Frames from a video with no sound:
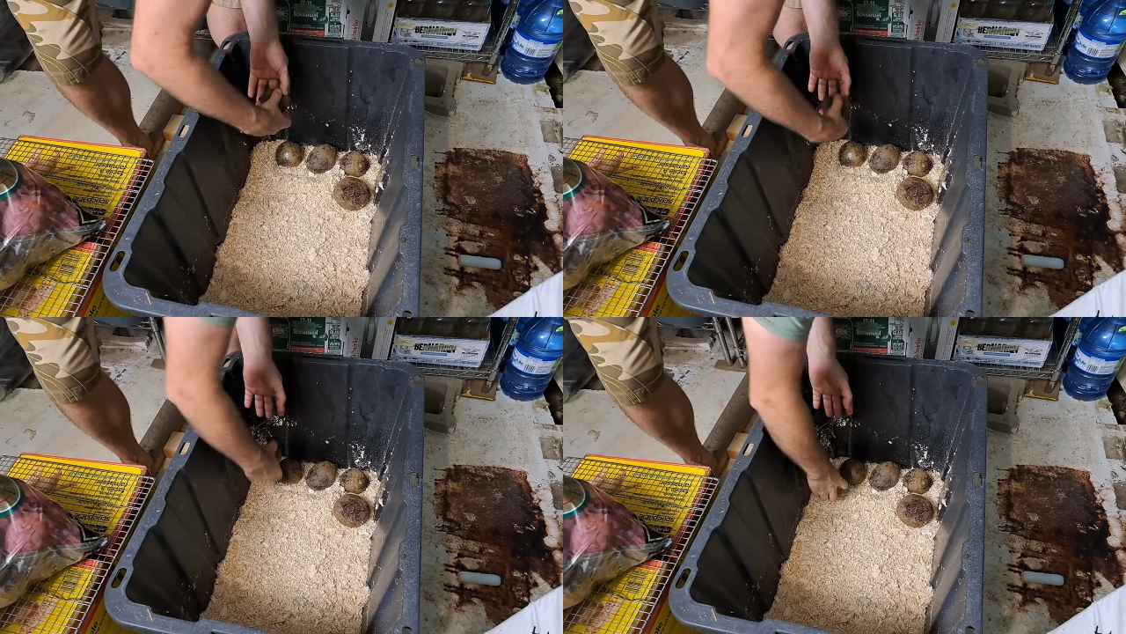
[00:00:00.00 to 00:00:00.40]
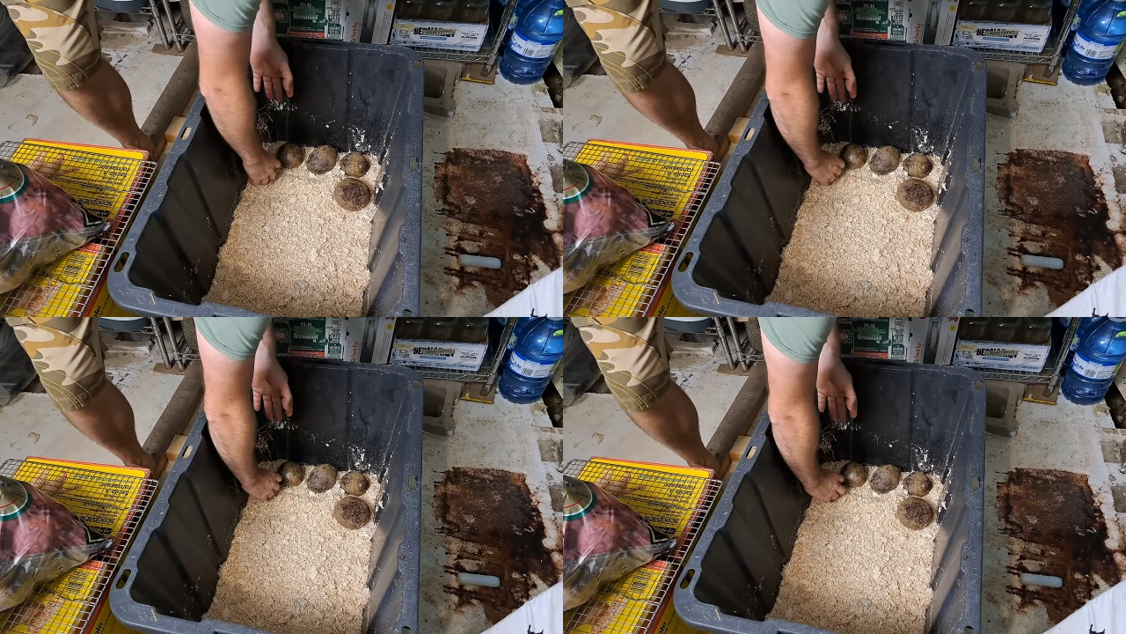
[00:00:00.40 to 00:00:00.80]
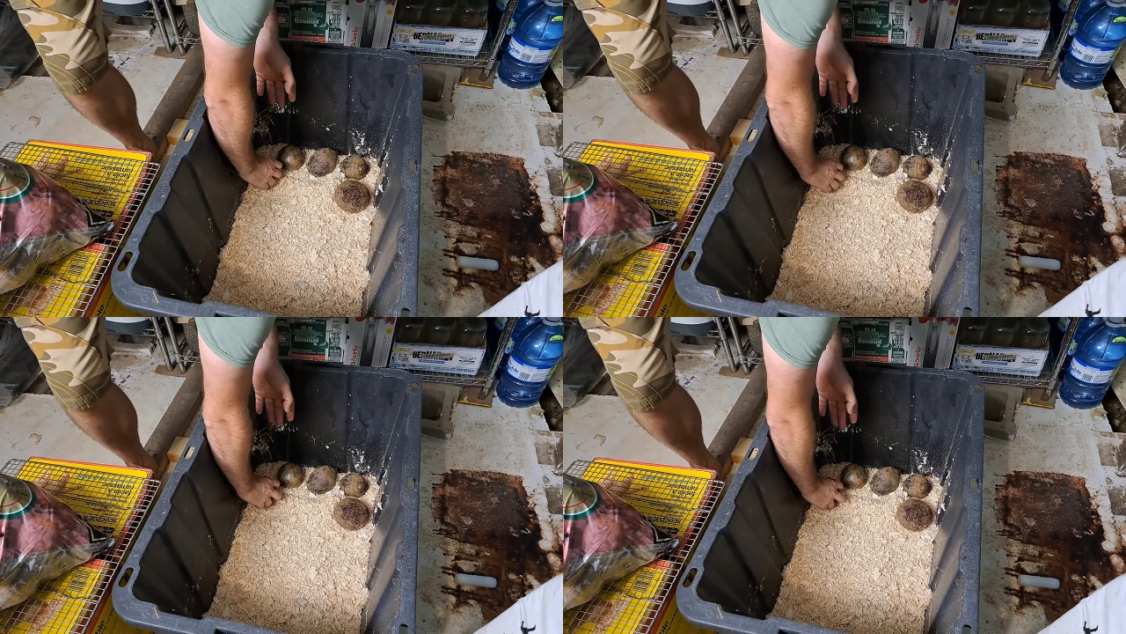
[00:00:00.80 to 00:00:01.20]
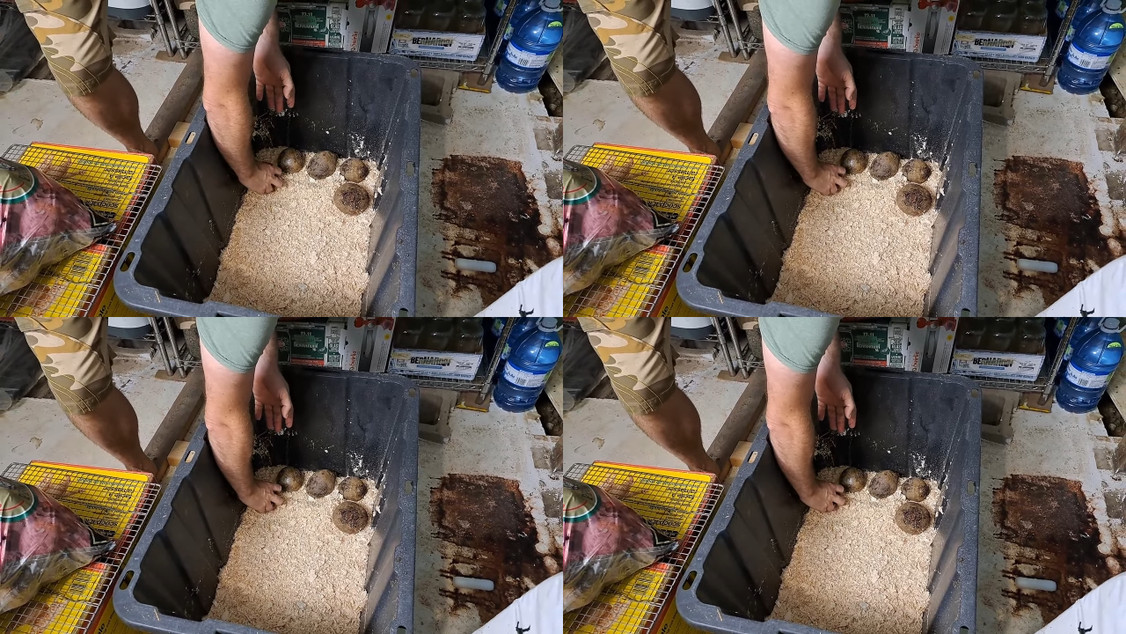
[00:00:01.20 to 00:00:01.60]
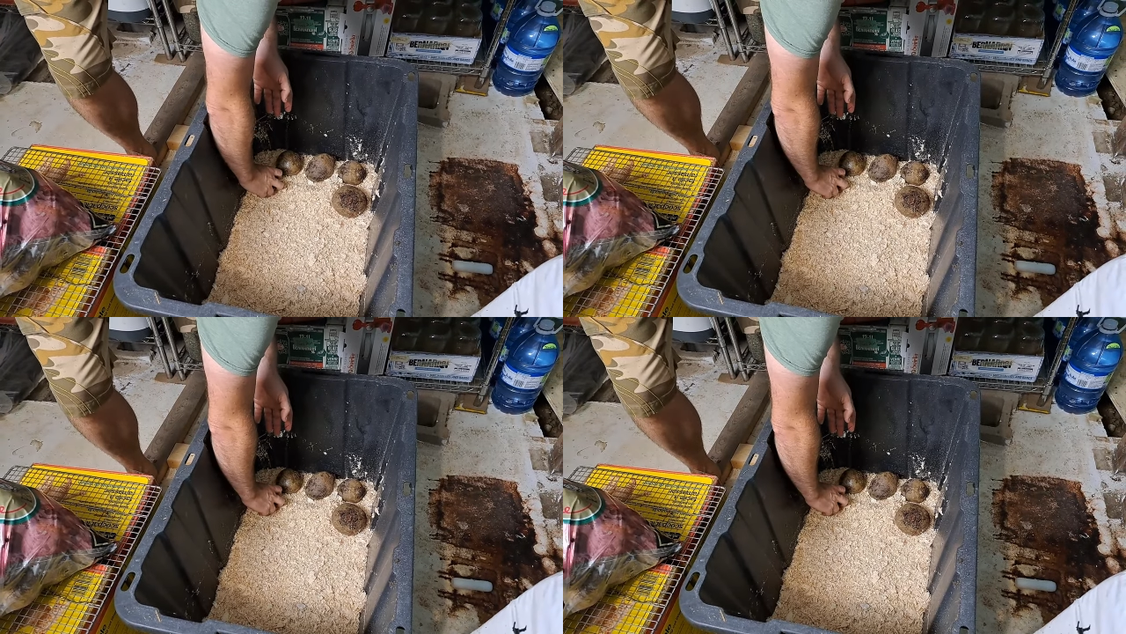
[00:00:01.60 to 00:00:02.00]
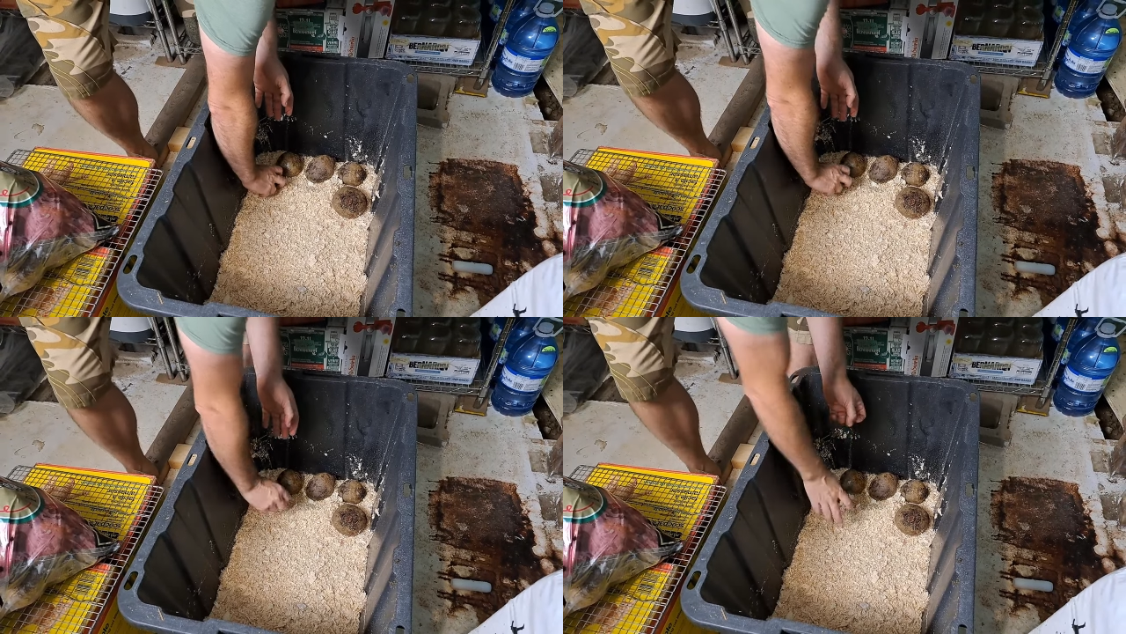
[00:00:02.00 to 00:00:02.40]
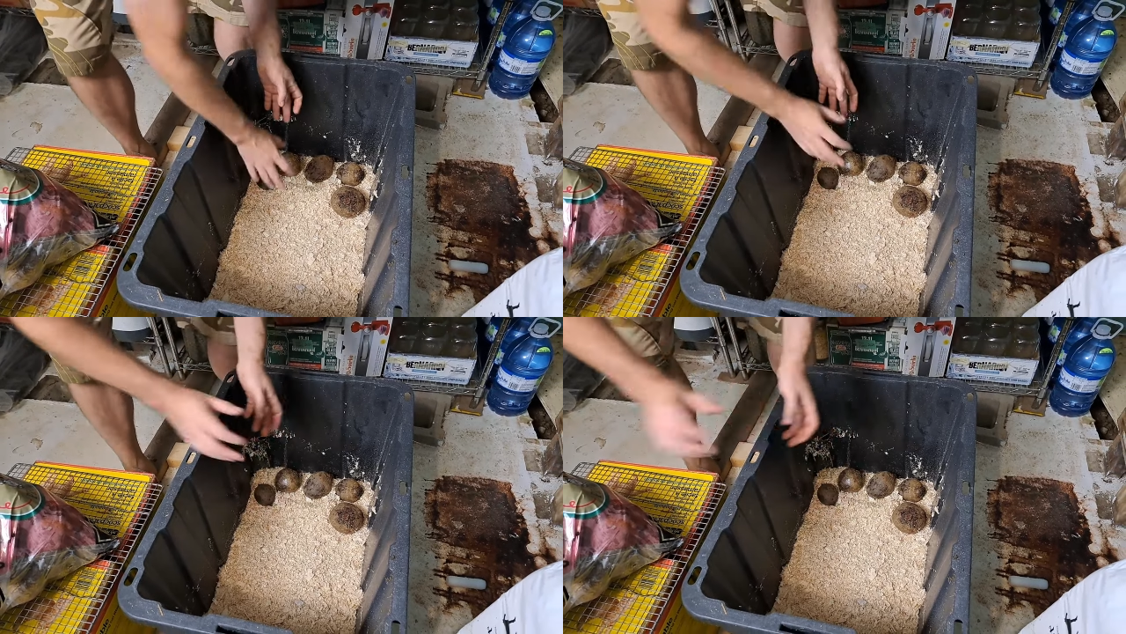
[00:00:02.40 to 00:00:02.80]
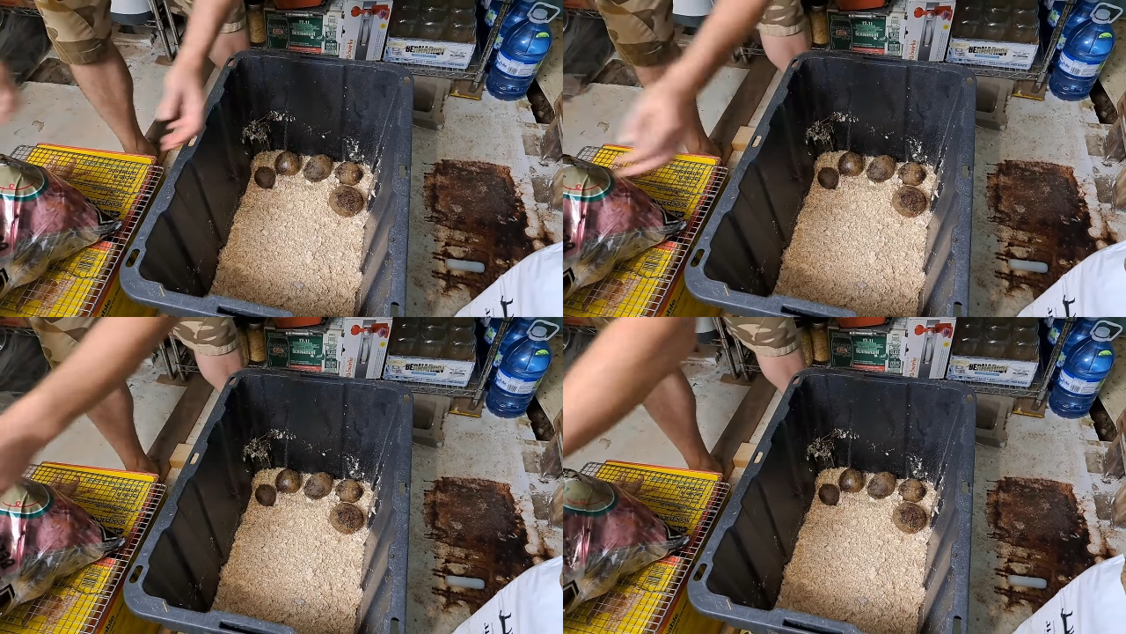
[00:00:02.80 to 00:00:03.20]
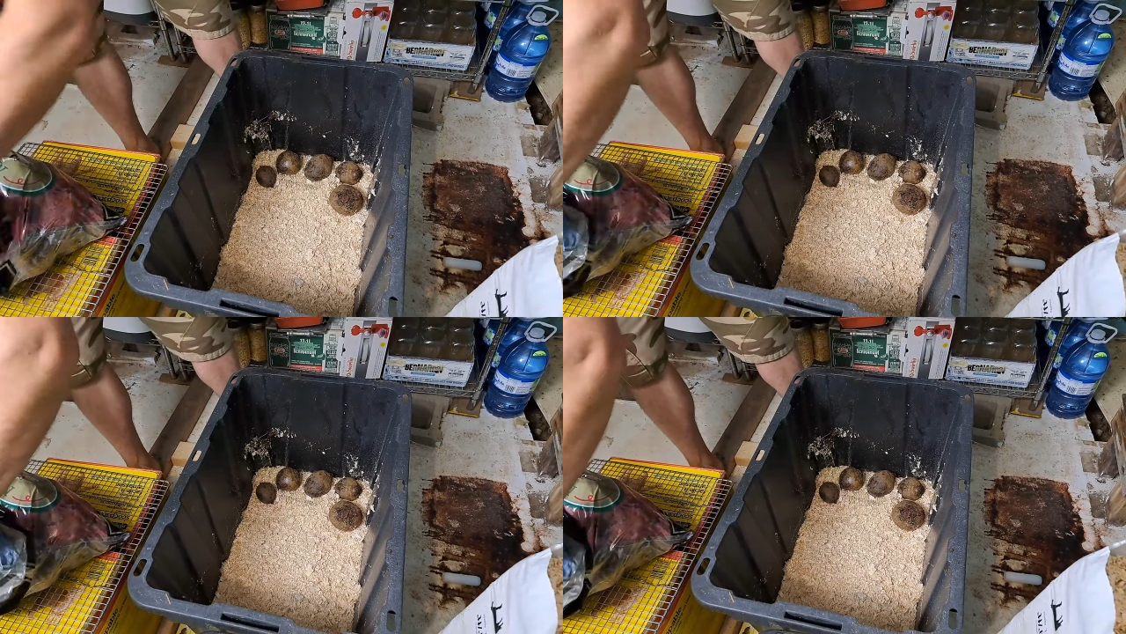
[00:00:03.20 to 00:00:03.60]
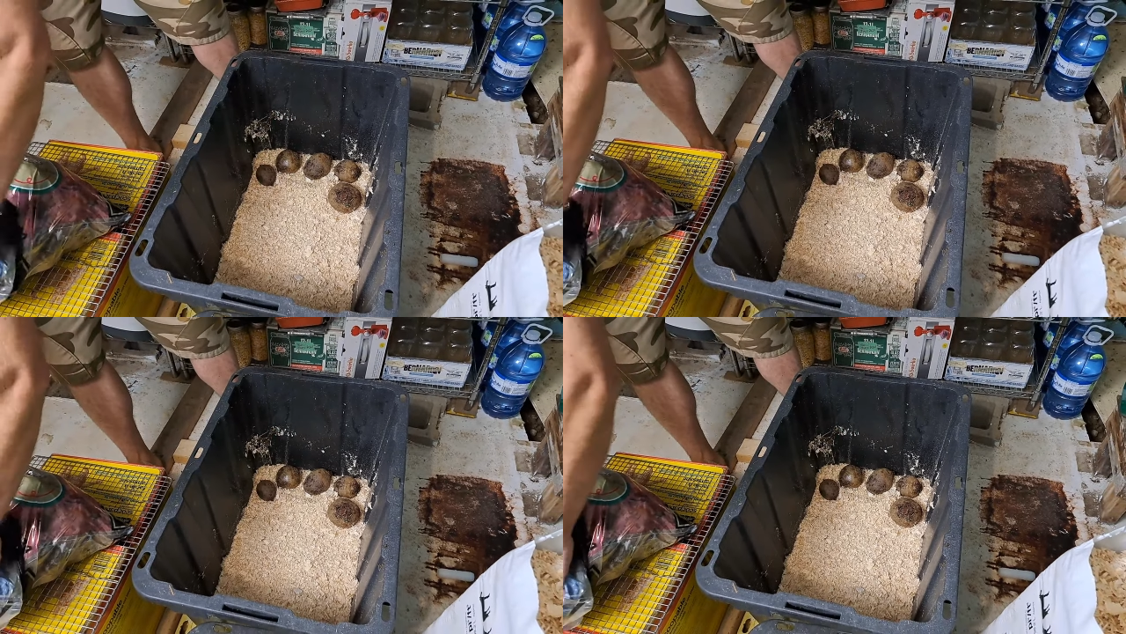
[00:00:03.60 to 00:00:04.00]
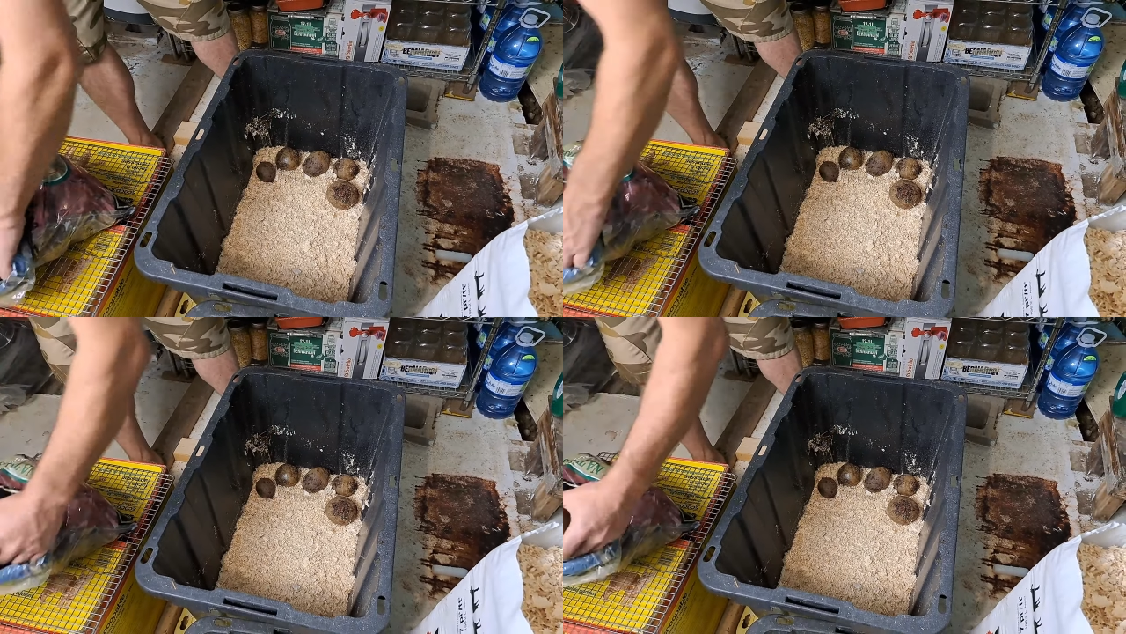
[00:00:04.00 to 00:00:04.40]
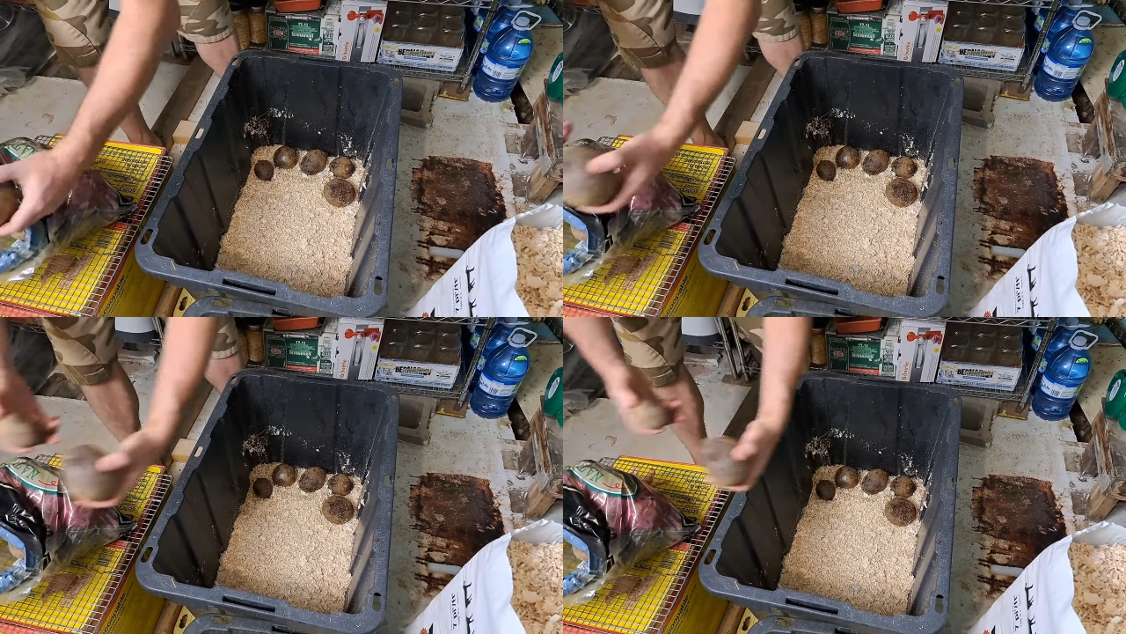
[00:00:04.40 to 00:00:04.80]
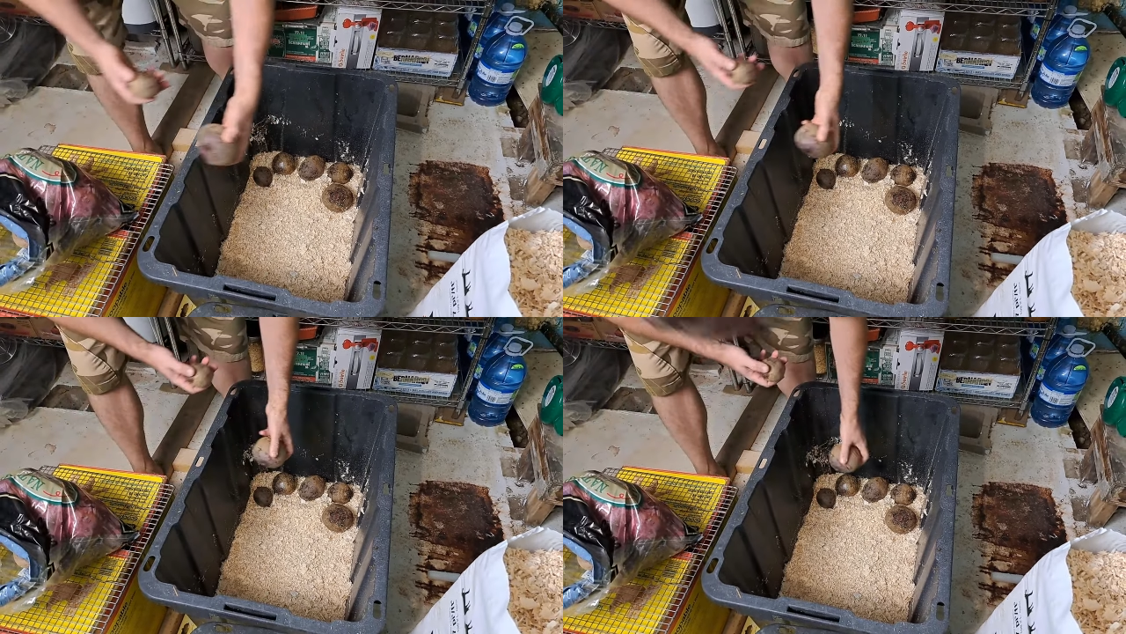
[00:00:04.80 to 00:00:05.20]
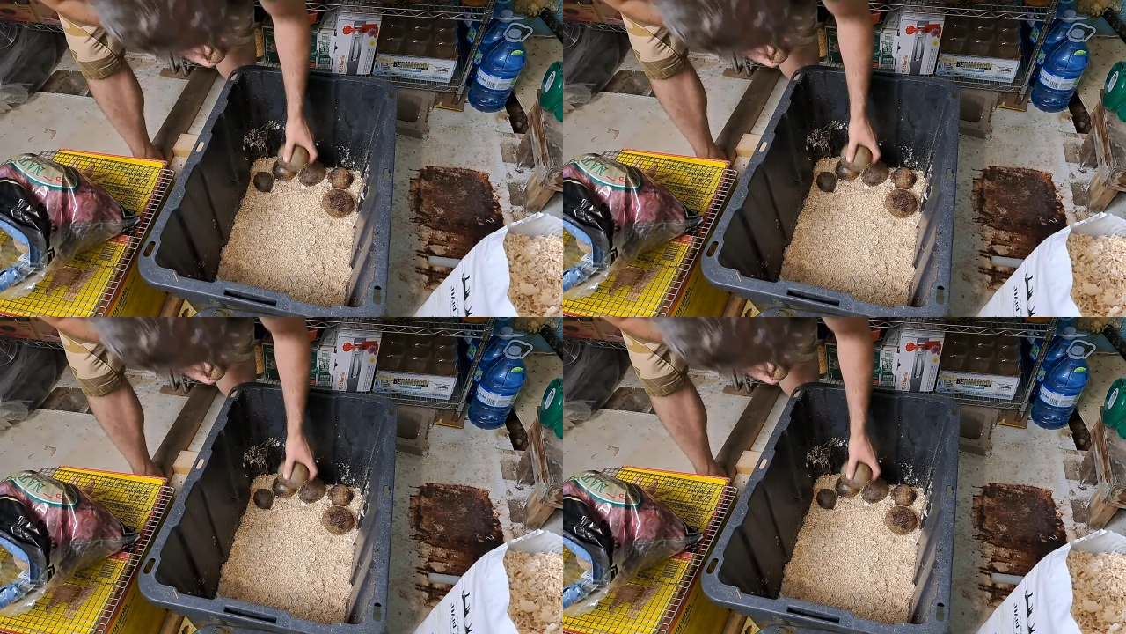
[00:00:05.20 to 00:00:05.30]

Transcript: [unreadable: no face in view]